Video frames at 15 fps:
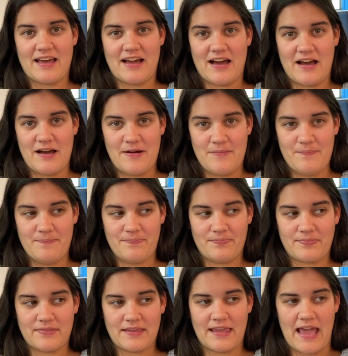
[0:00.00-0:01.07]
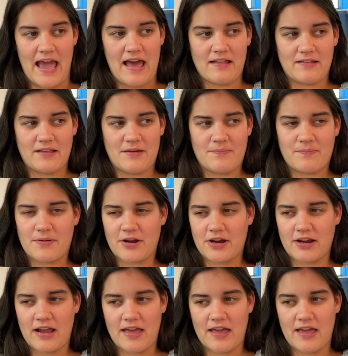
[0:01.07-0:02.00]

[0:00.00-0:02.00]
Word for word: Um, Gatlinburg,